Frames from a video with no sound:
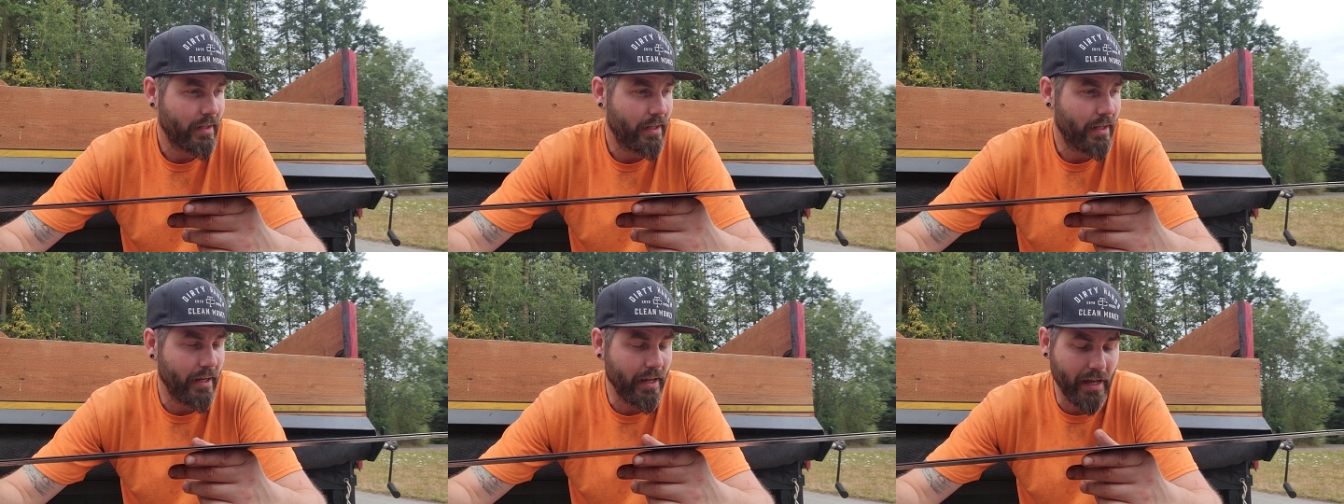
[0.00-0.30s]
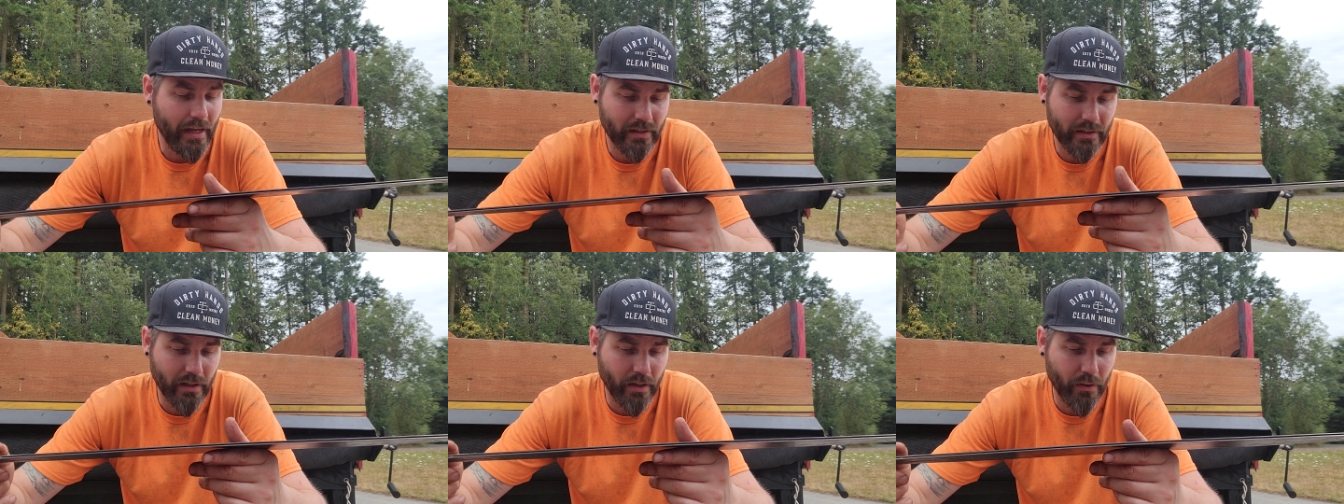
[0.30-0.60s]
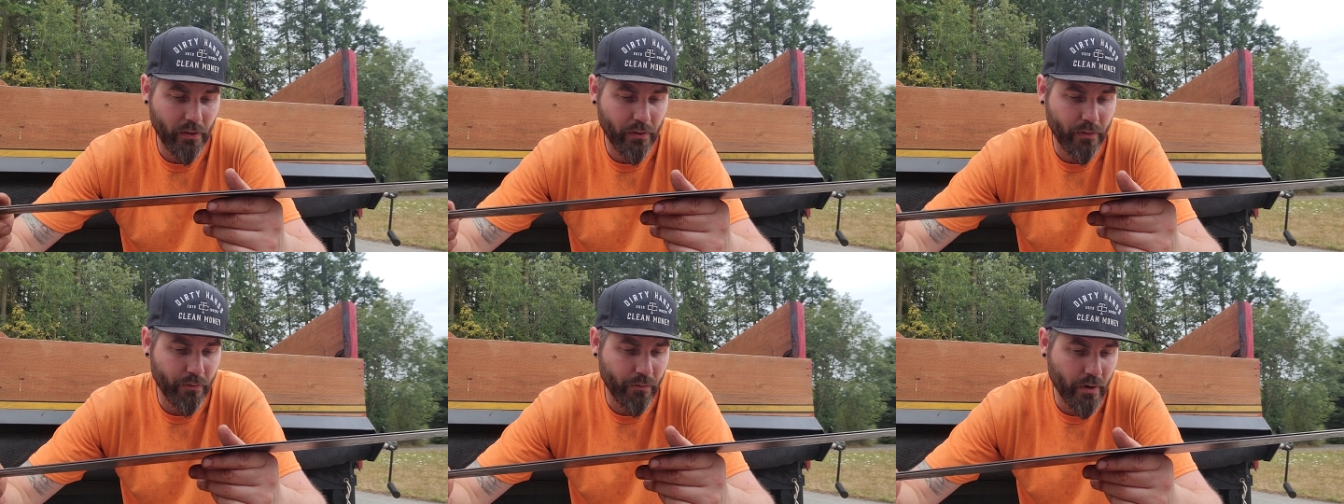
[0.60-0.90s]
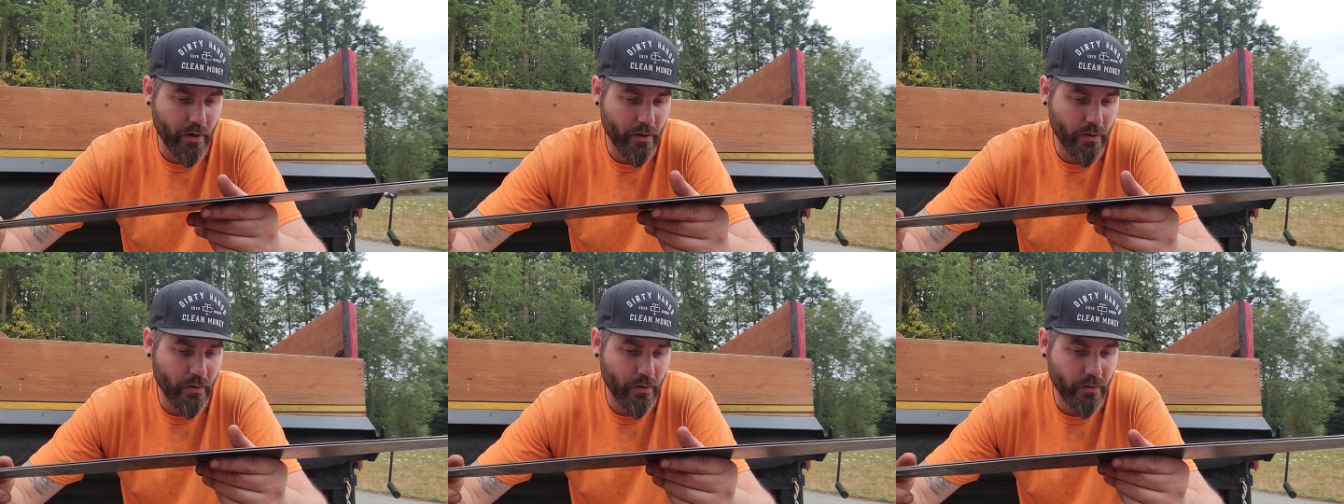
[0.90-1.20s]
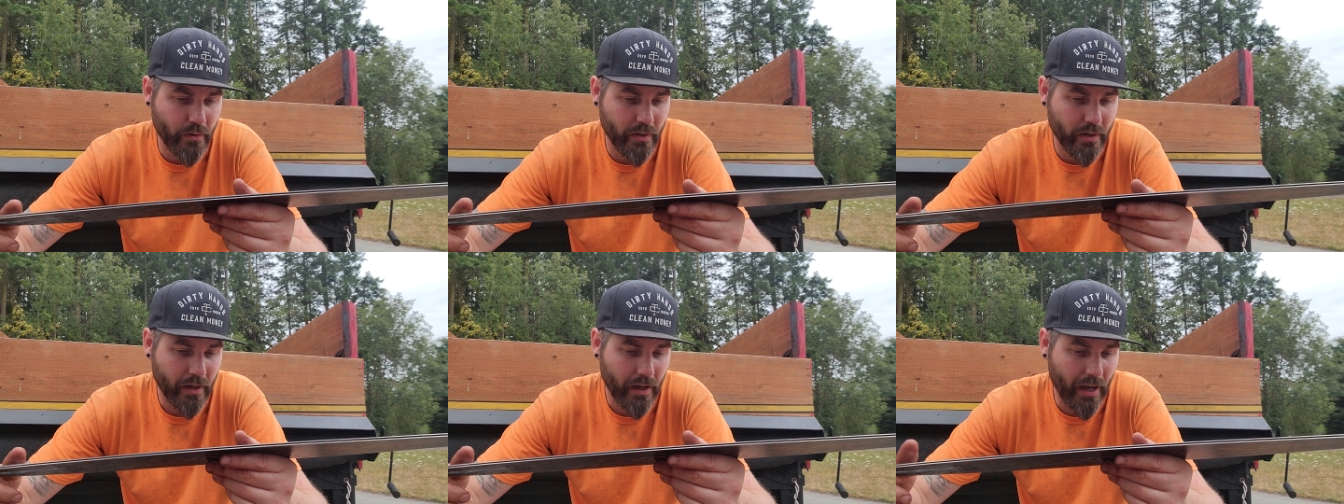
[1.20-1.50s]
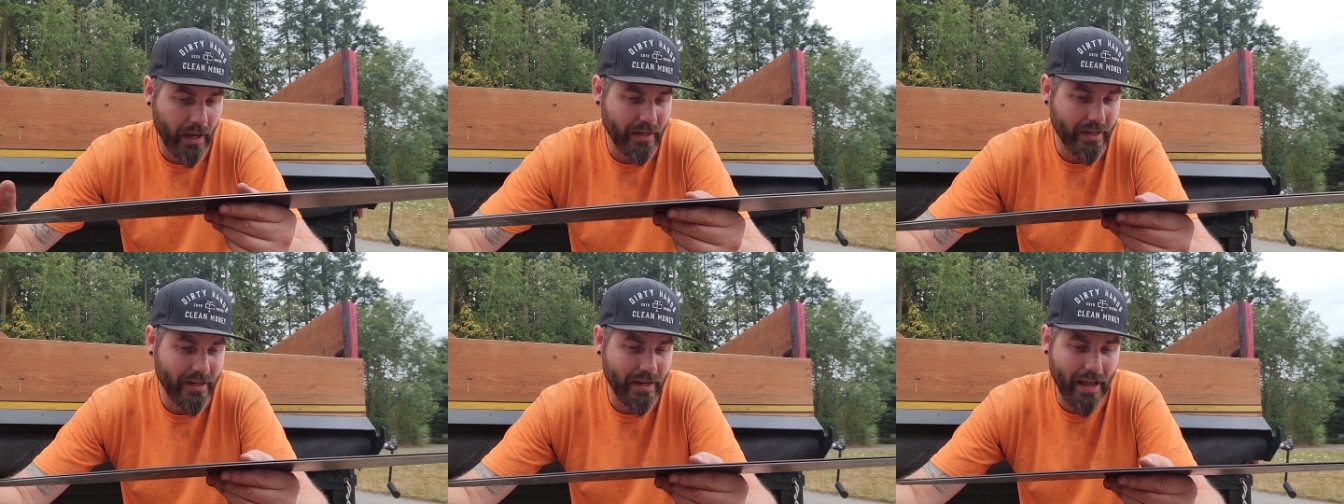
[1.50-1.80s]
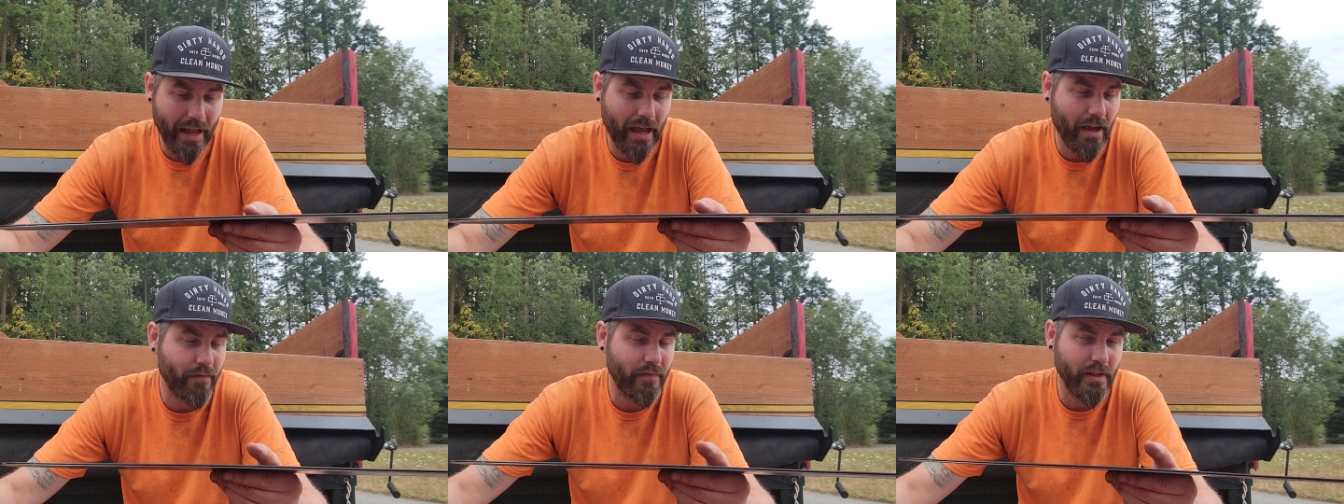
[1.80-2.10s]
It hasn't thrown. I didn't
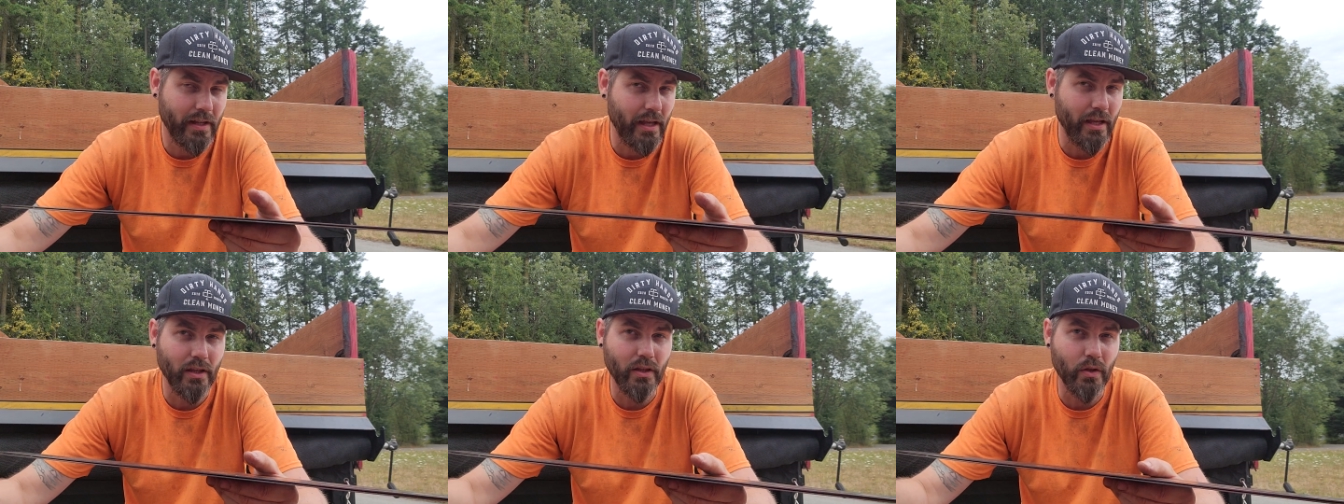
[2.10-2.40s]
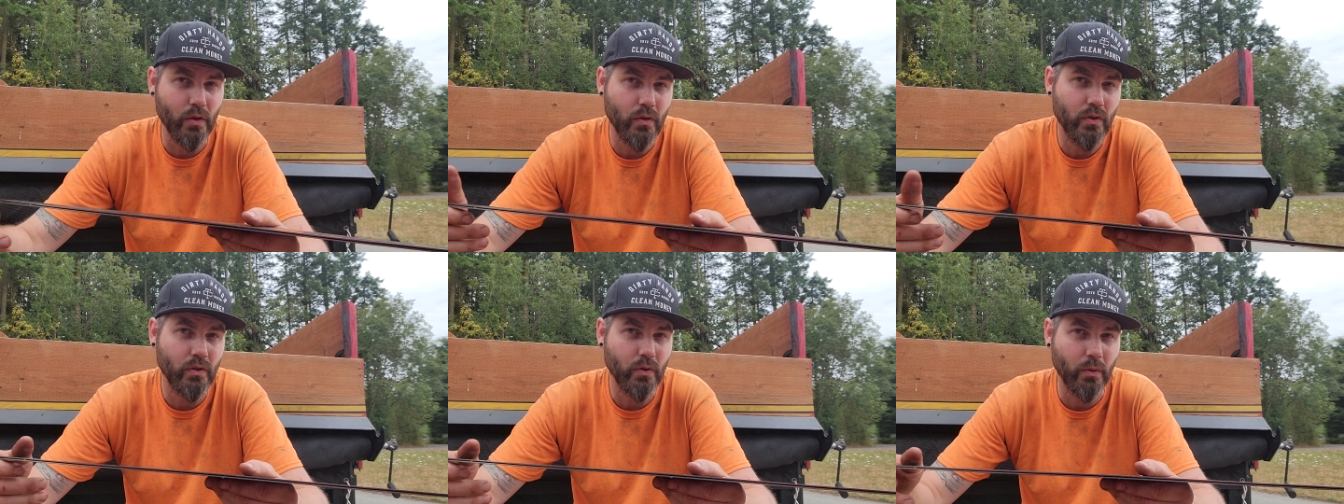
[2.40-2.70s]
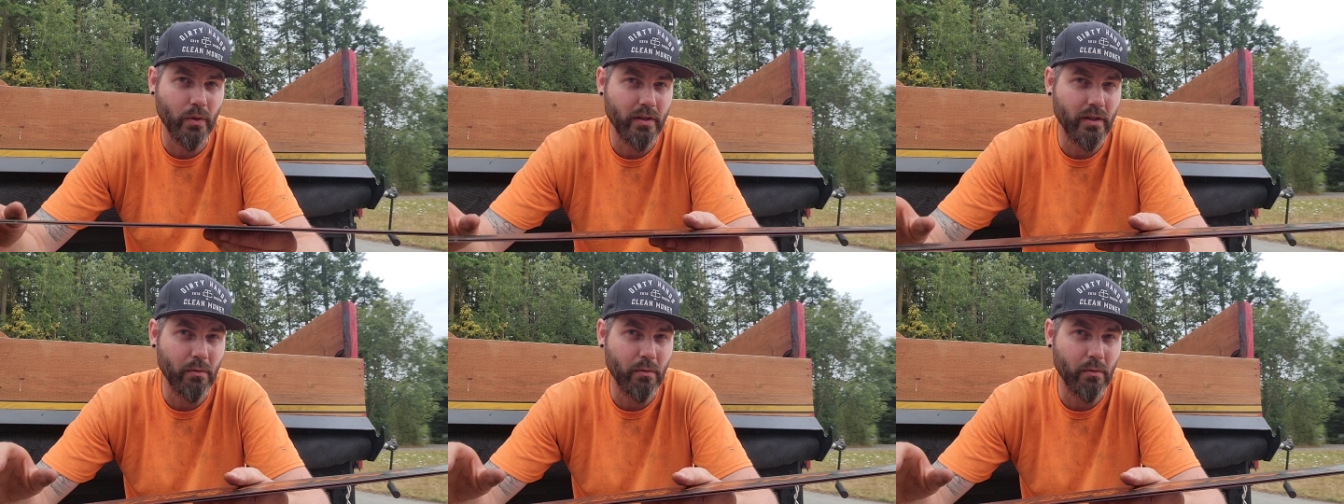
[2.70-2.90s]
have to get used to it.